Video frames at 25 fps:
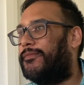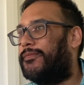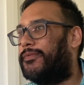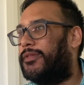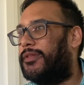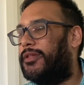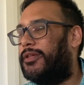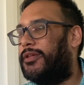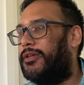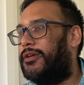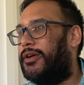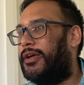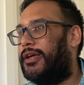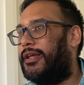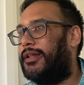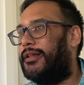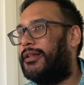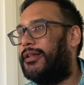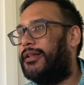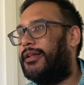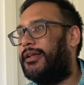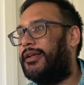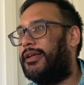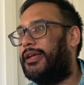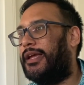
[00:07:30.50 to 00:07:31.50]
you
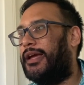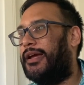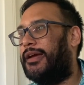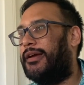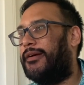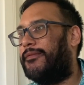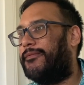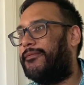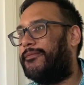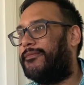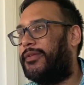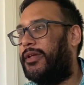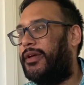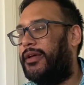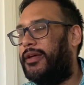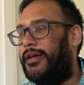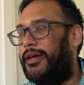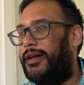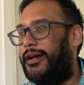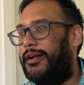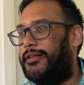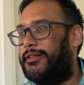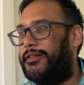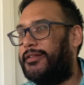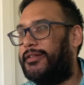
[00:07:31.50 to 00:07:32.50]
can, yeah,
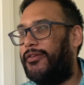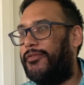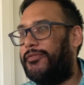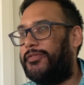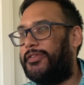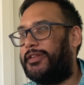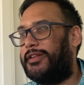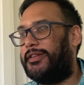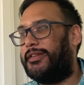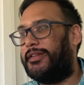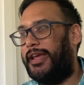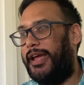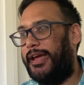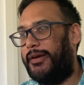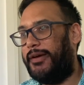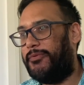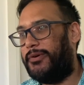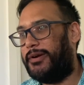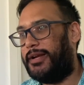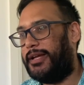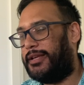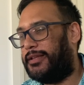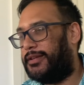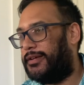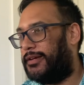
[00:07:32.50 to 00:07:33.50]
it's obviously sad what
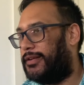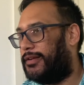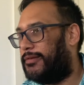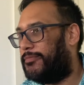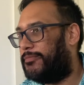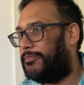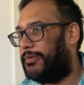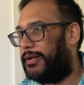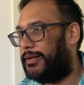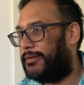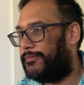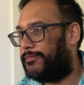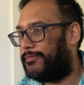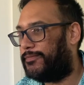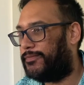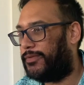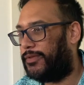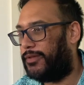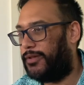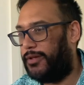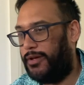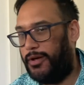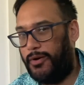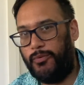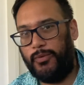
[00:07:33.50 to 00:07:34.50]
he did, but
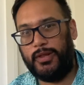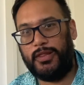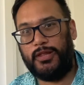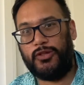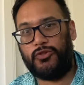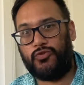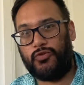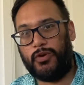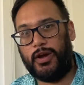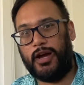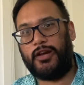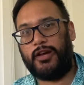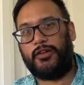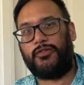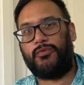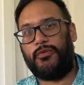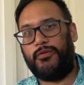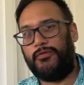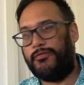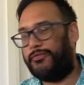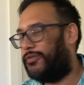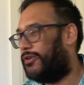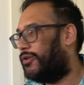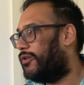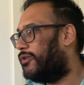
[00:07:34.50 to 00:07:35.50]
whether drugs were
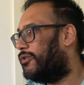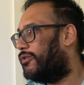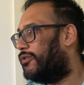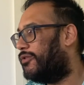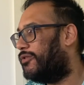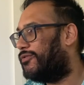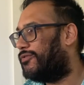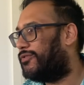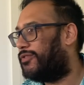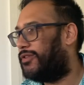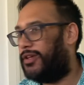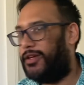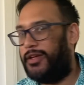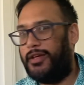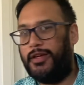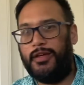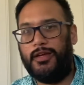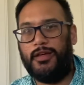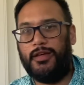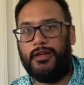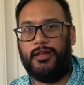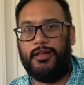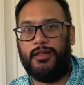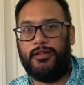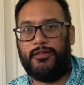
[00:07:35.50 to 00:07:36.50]
involved,
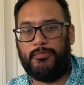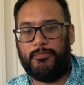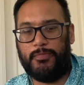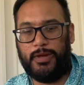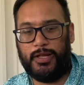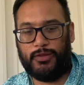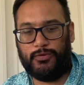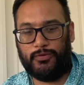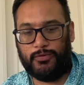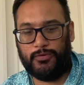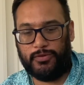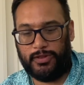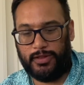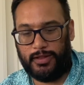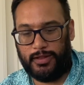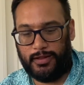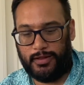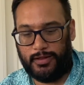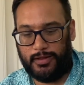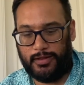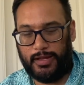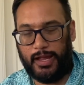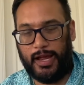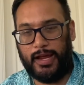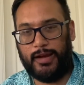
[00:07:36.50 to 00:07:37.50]
his mental
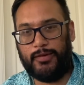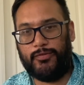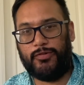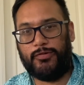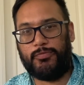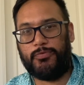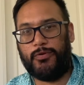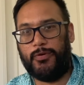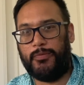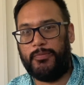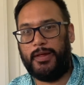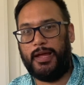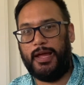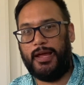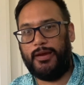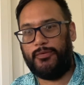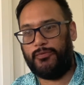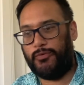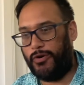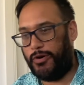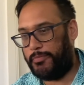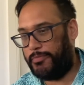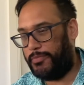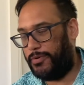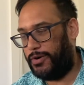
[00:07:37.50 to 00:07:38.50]
state was probably at
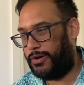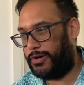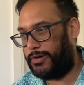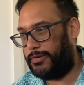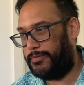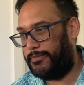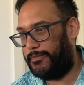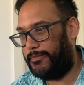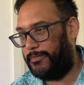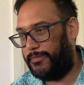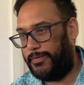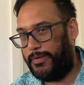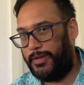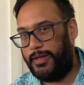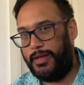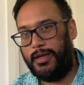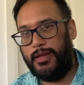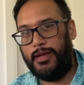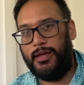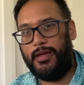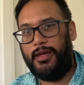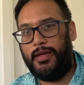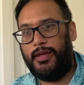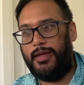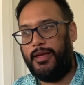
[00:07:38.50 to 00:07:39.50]
rock bottom.
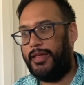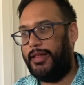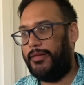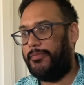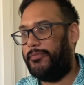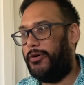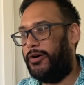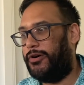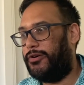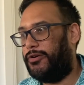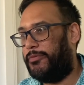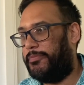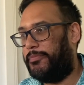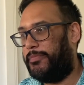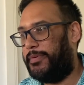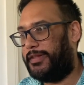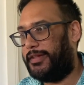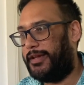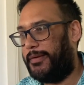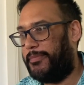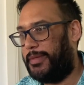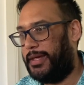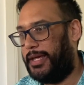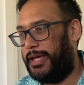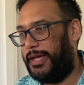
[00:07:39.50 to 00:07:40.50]
It might not be
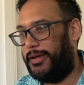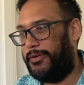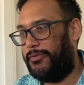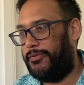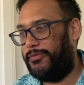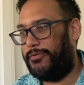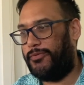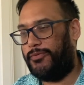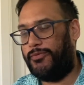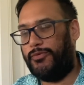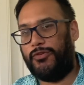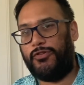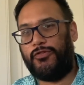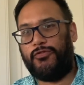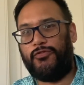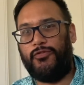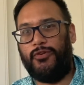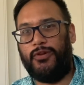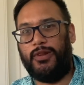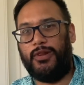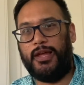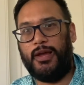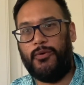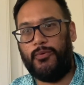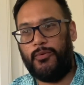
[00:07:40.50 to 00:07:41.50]
something he was
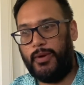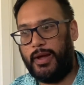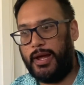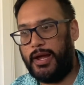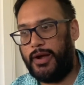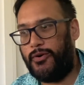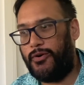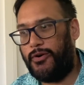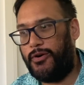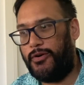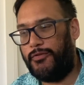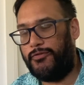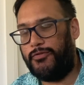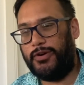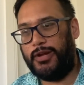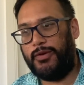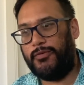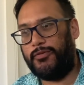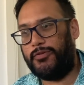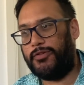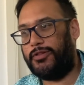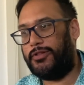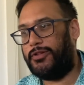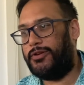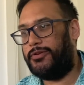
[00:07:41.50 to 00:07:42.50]
fully aware of what he
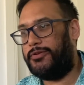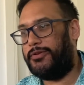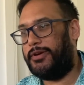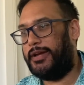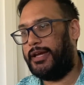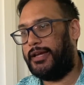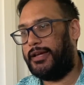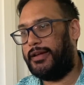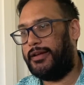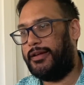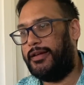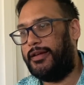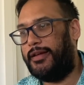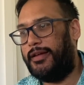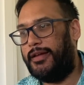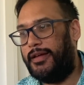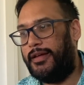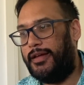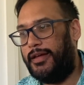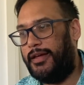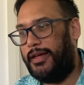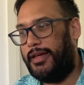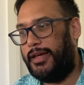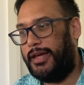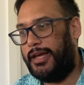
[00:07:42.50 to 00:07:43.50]
was doing.
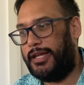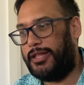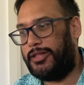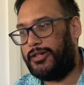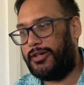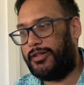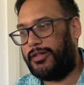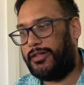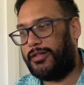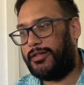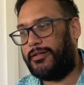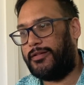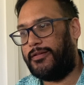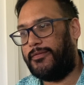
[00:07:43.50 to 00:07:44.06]
He just